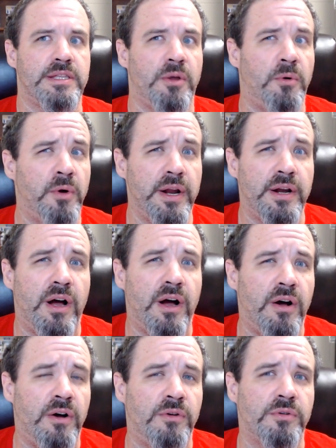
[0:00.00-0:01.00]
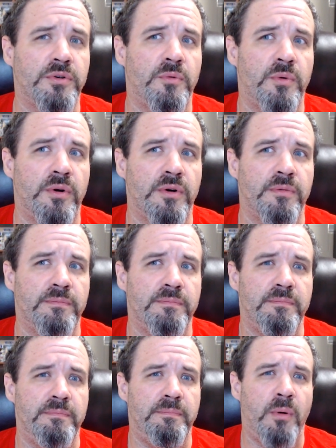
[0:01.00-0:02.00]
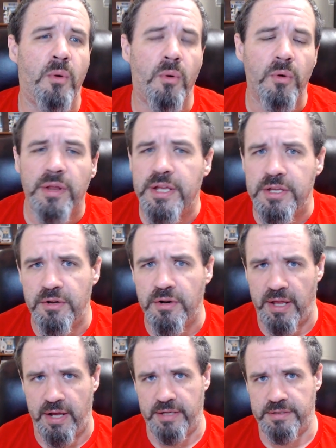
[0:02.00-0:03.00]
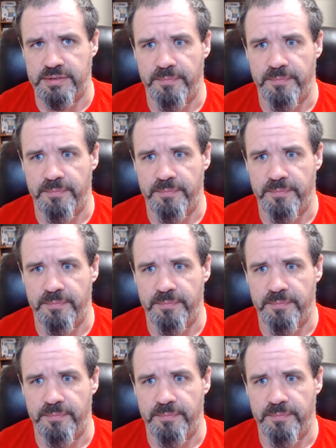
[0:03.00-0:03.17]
Thor and Hulk were poorly utilized.